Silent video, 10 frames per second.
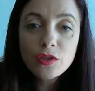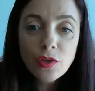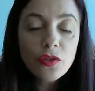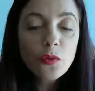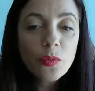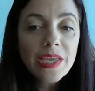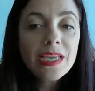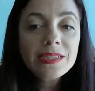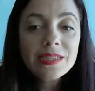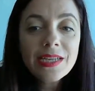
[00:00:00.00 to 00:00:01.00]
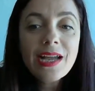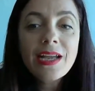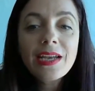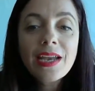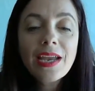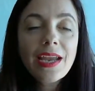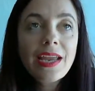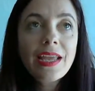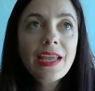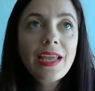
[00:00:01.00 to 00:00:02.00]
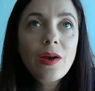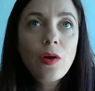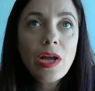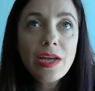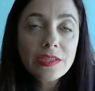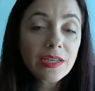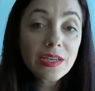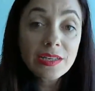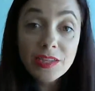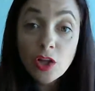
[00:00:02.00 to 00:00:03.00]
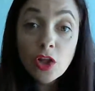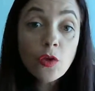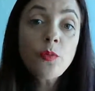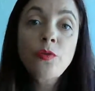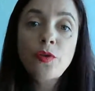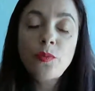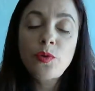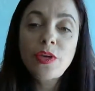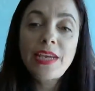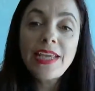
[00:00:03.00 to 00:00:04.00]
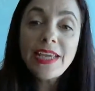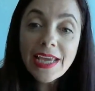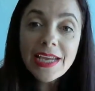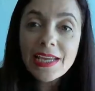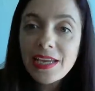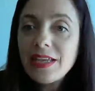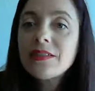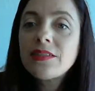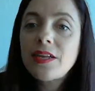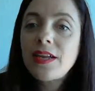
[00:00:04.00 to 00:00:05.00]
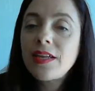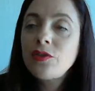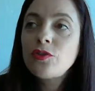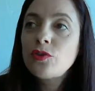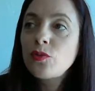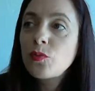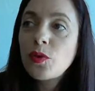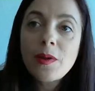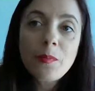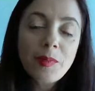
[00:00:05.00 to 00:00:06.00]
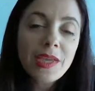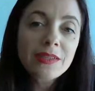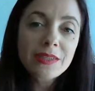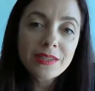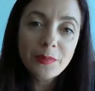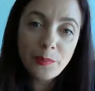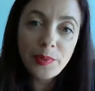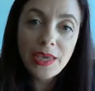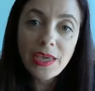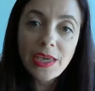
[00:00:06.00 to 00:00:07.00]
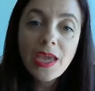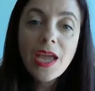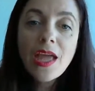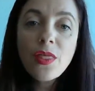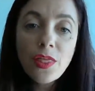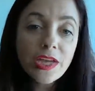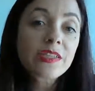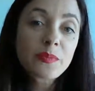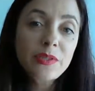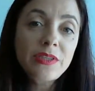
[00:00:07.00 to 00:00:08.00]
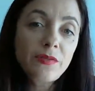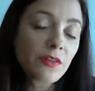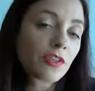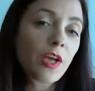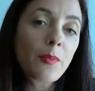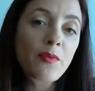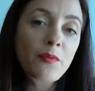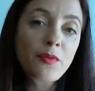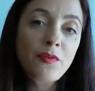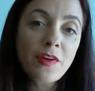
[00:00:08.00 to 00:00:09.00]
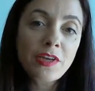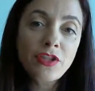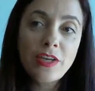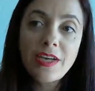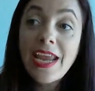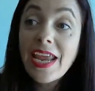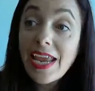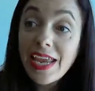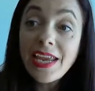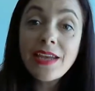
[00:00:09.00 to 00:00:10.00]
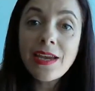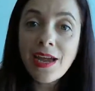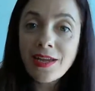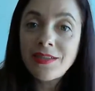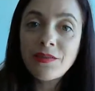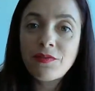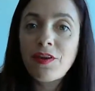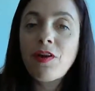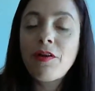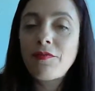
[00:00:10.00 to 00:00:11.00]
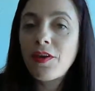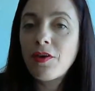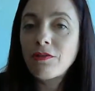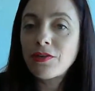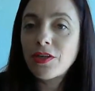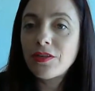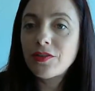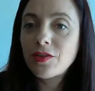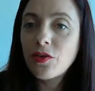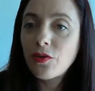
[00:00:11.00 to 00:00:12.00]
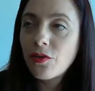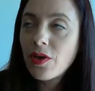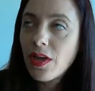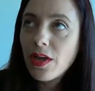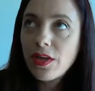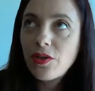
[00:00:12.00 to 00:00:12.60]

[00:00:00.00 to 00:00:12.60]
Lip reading: so that we can start as a global community getting an insight into what it means to be that specific type of profession in a different coffee culture. So,